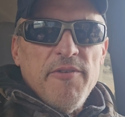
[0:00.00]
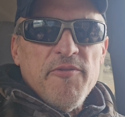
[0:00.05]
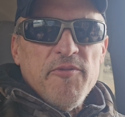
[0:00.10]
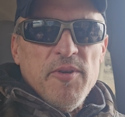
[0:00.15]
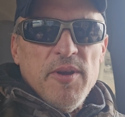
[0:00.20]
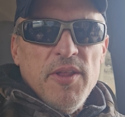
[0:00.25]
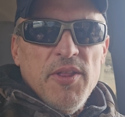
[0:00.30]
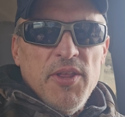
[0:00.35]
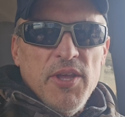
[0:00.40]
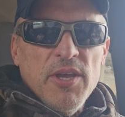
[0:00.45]

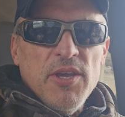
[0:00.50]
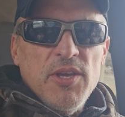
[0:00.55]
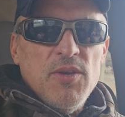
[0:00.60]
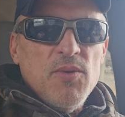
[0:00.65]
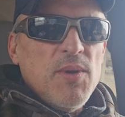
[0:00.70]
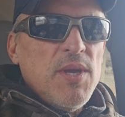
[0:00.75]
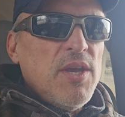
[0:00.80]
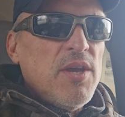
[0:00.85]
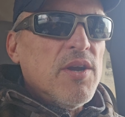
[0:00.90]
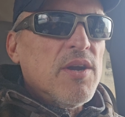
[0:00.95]
Everything
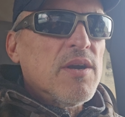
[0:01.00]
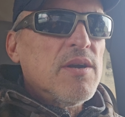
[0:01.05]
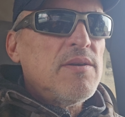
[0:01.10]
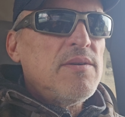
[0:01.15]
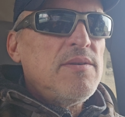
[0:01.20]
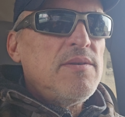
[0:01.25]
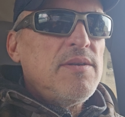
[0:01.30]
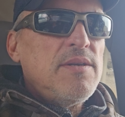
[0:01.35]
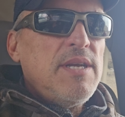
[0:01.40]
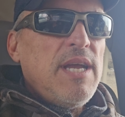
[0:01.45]
you hear,
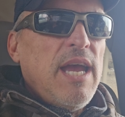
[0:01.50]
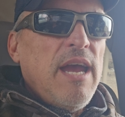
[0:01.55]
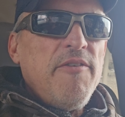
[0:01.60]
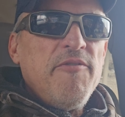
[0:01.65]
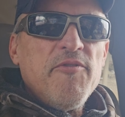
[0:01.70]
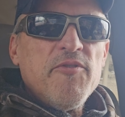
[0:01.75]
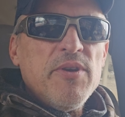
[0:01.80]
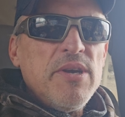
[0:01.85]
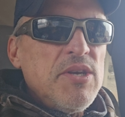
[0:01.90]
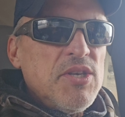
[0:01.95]

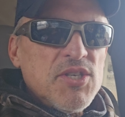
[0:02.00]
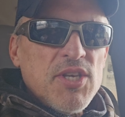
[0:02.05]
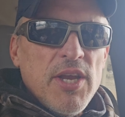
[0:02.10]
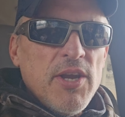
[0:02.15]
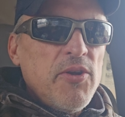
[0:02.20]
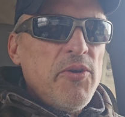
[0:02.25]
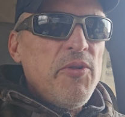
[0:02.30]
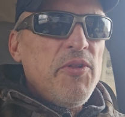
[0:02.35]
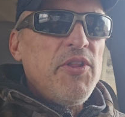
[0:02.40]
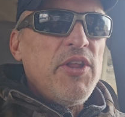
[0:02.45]
every
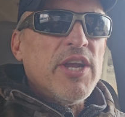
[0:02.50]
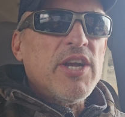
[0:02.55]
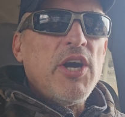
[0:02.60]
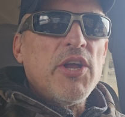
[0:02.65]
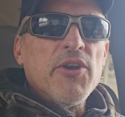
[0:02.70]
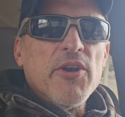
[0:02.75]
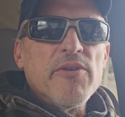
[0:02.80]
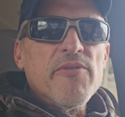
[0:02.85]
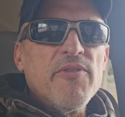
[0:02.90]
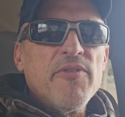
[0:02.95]
single thing
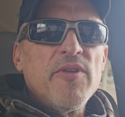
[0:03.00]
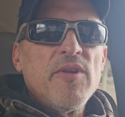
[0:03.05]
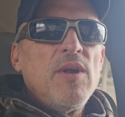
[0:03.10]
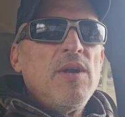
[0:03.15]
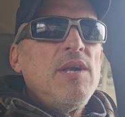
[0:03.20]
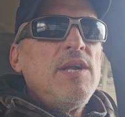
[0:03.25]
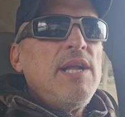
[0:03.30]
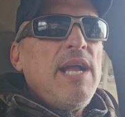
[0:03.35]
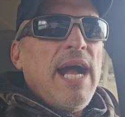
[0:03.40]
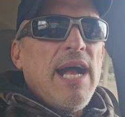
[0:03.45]
on earth
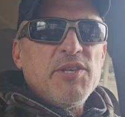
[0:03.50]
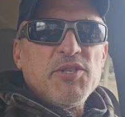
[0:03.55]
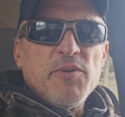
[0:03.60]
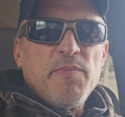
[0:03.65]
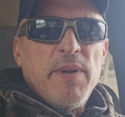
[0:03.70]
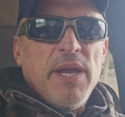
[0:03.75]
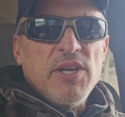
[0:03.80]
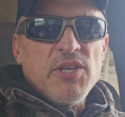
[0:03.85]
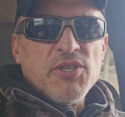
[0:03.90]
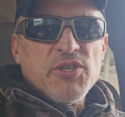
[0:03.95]
has
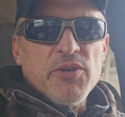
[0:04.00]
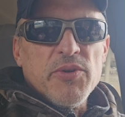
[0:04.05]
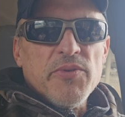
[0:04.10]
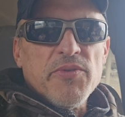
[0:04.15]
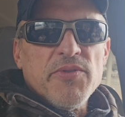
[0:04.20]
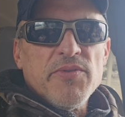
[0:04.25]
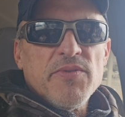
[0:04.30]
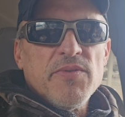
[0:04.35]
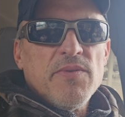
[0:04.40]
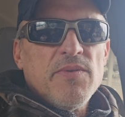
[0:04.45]
a base
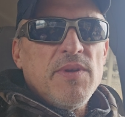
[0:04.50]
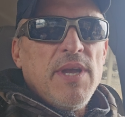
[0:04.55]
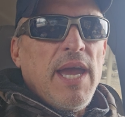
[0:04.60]
truth.